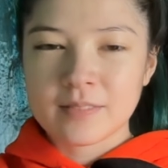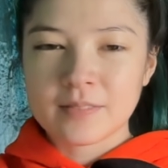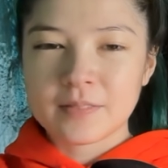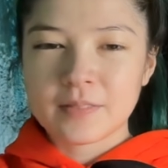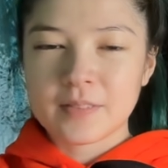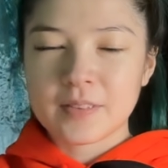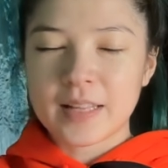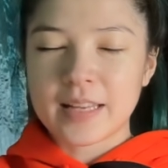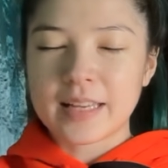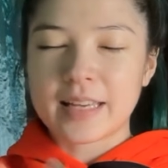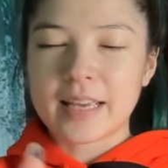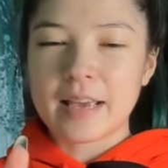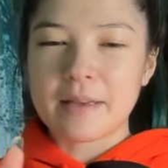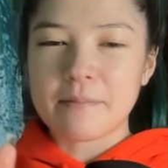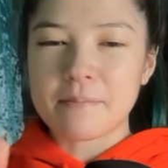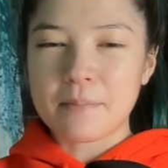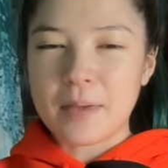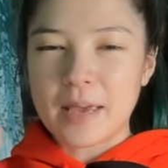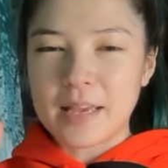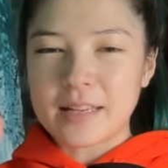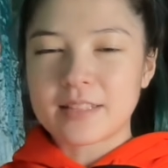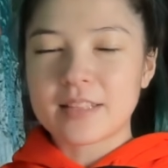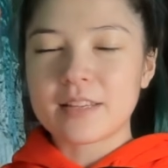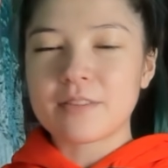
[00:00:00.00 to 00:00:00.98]
Like it
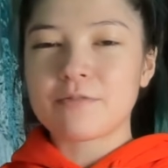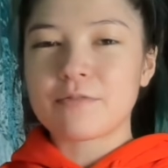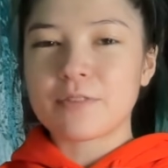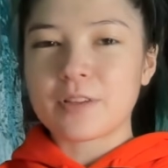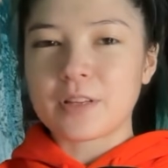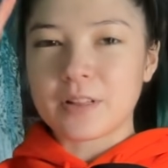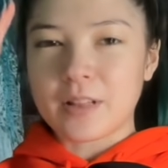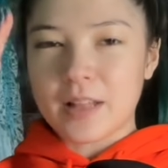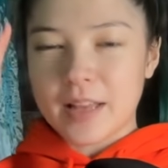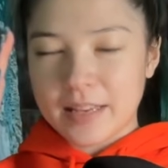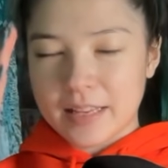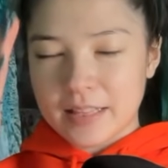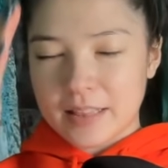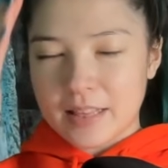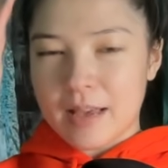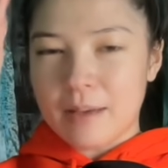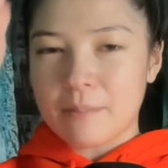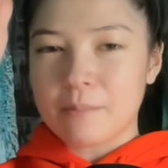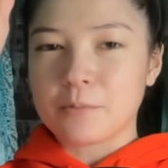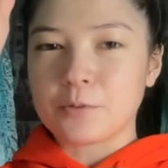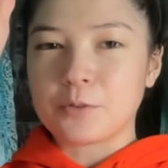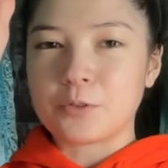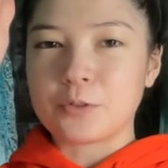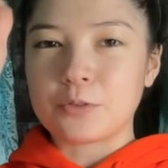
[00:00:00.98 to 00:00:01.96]
makes it feel like that
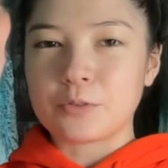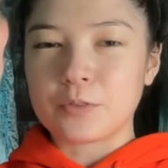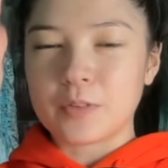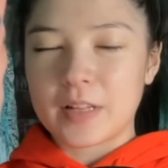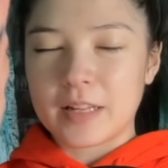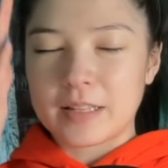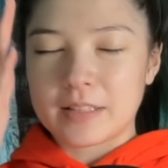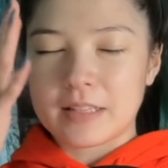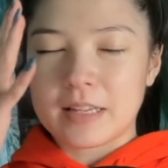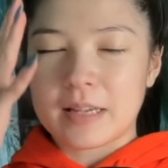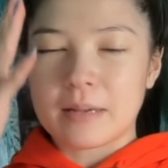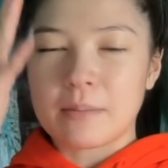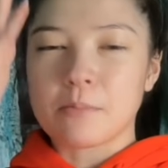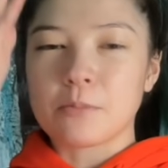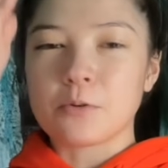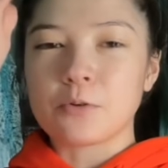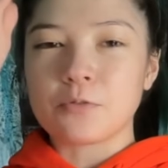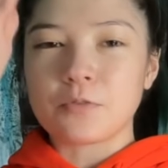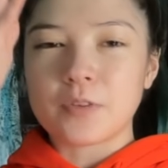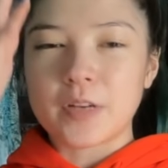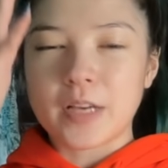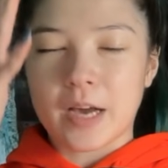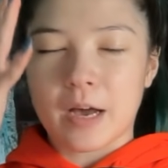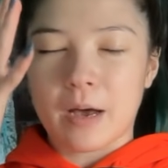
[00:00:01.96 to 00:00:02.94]
move, it's like
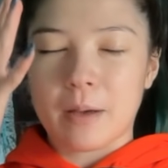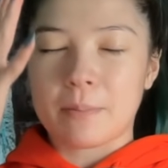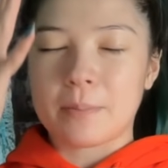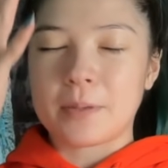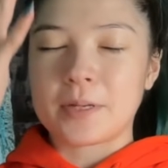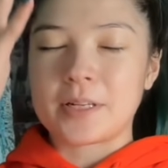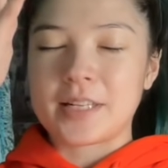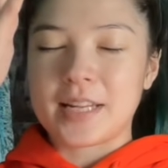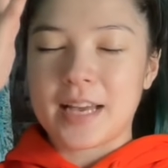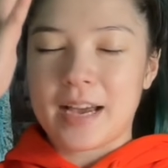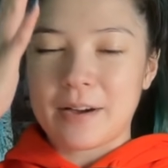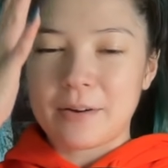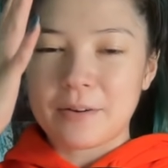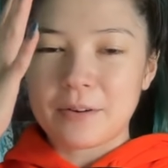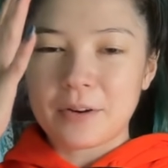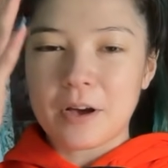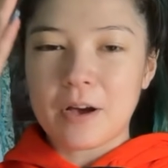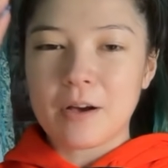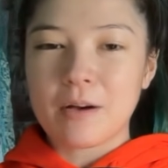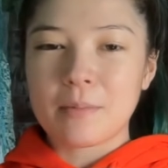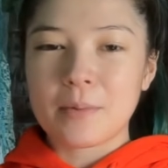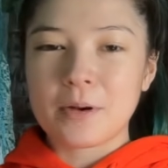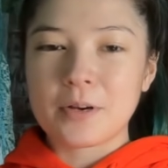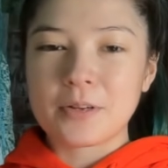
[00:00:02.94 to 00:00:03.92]
moving up and down
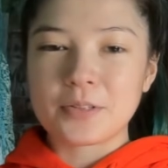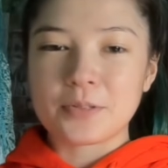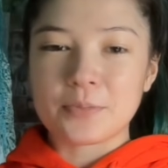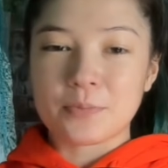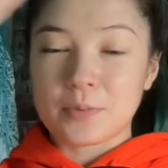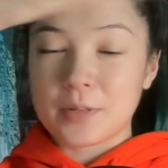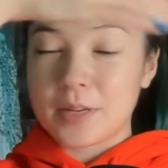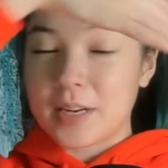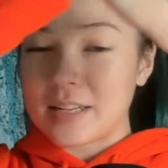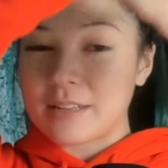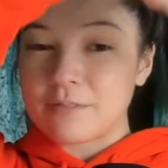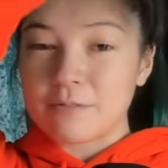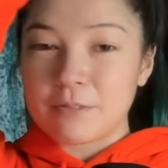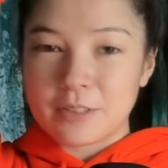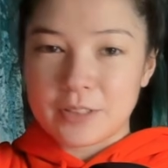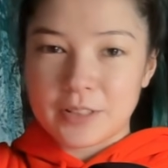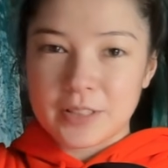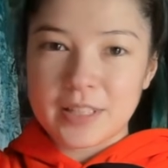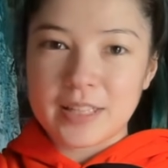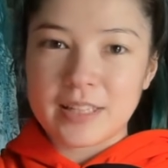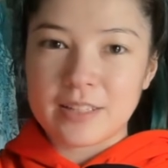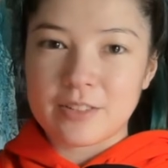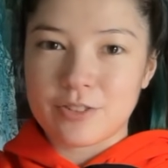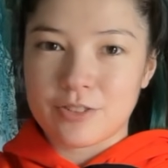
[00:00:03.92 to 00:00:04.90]
almost when it
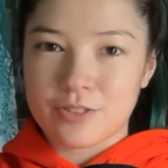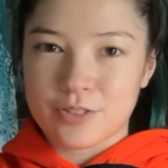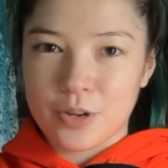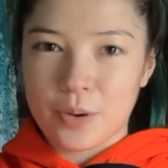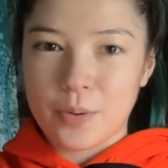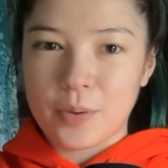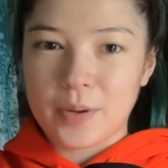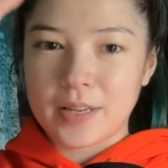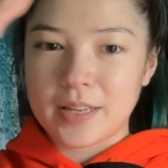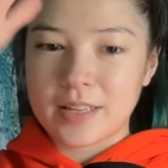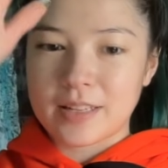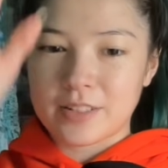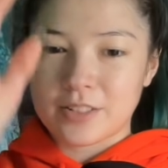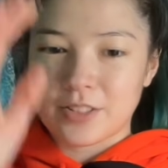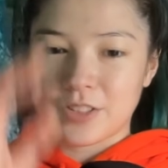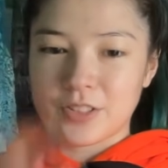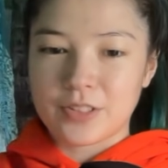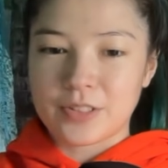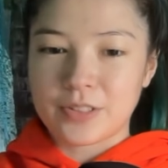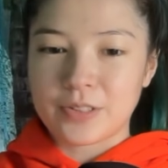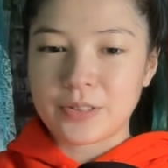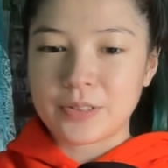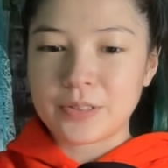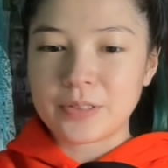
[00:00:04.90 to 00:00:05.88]
really is just going in a
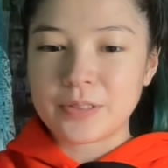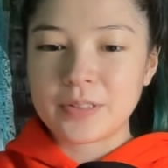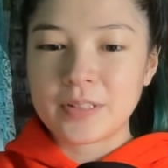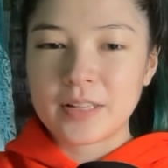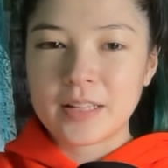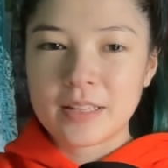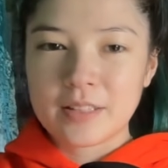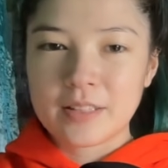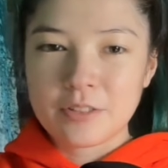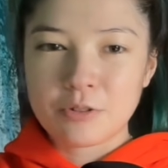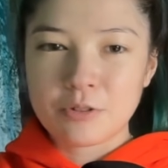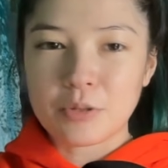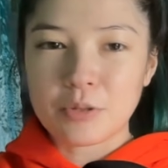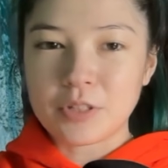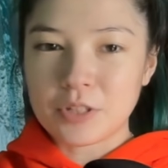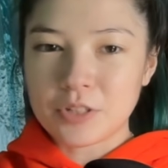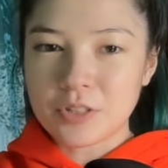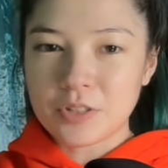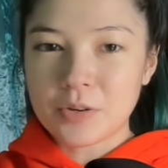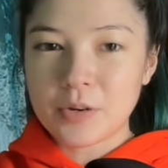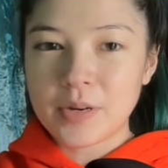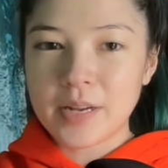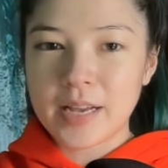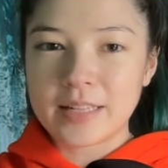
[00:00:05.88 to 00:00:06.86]
circle. So it
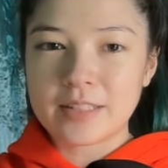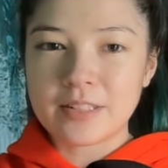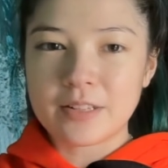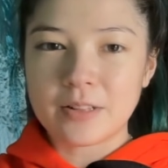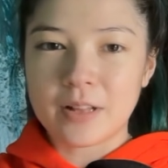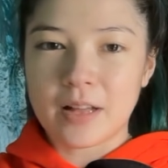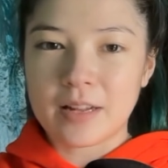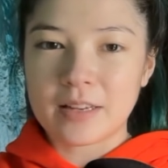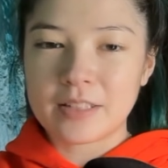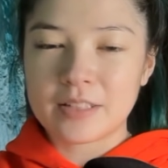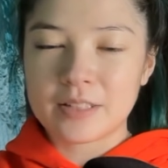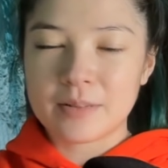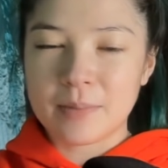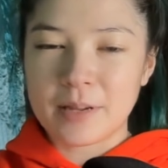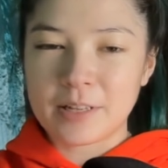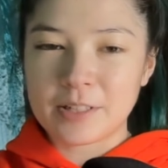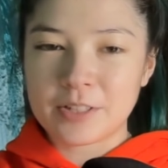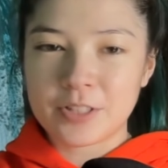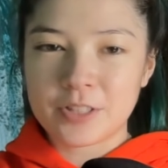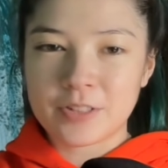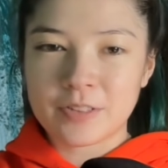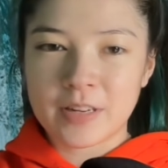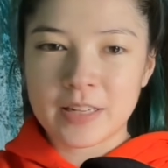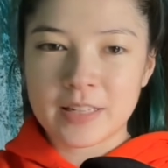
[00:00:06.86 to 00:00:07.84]
just creates a lot of
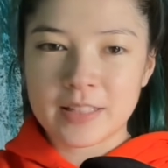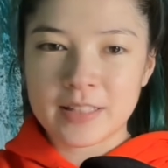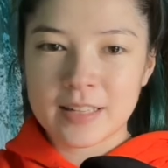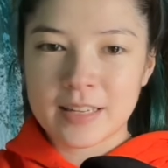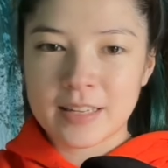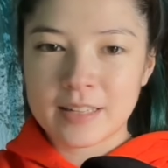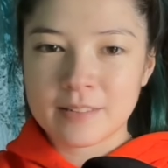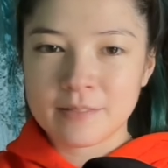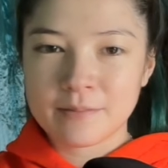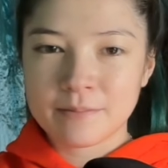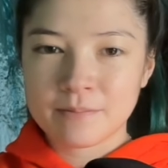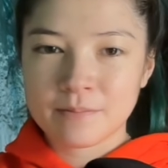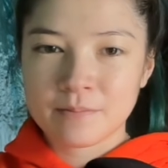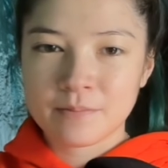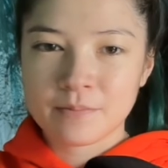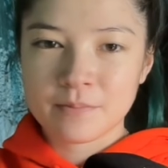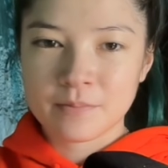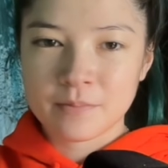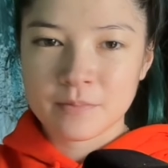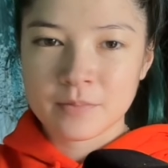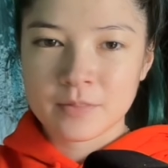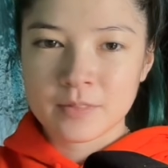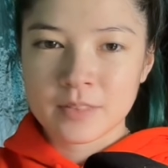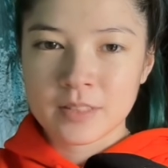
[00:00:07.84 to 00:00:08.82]
dimension right
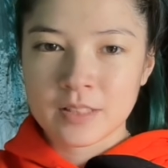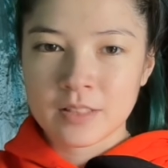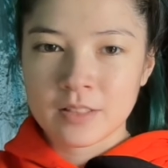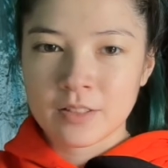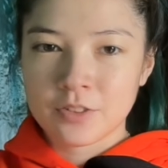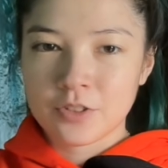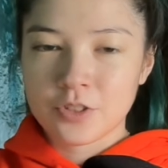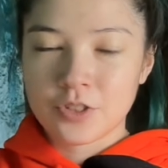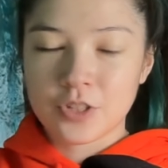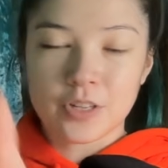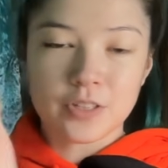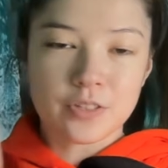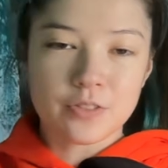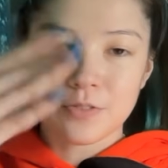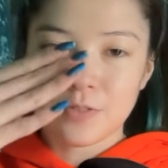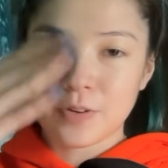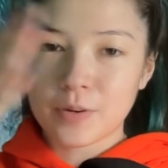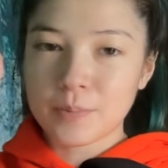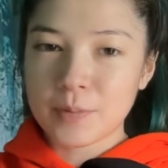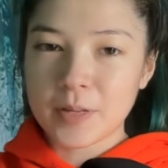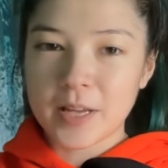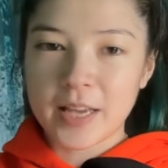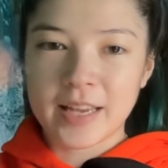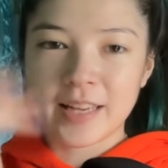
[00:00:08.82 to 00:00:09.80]
there. Just
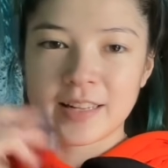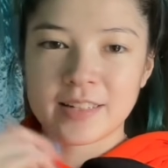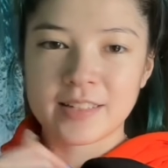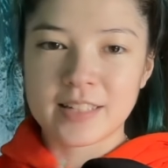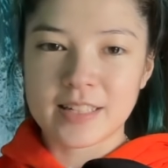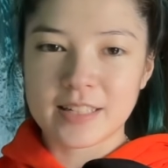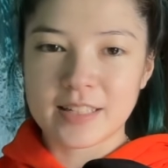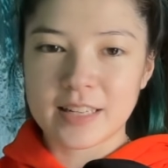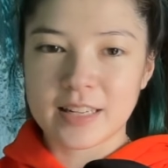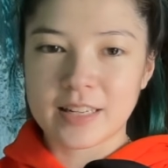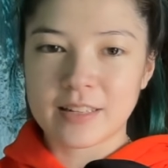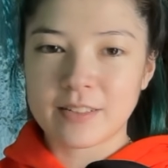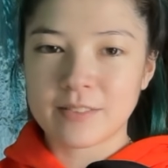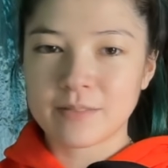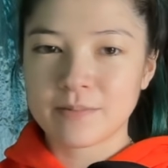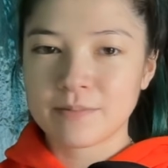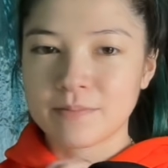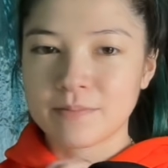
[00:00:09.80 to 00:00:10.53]
from the hand detail.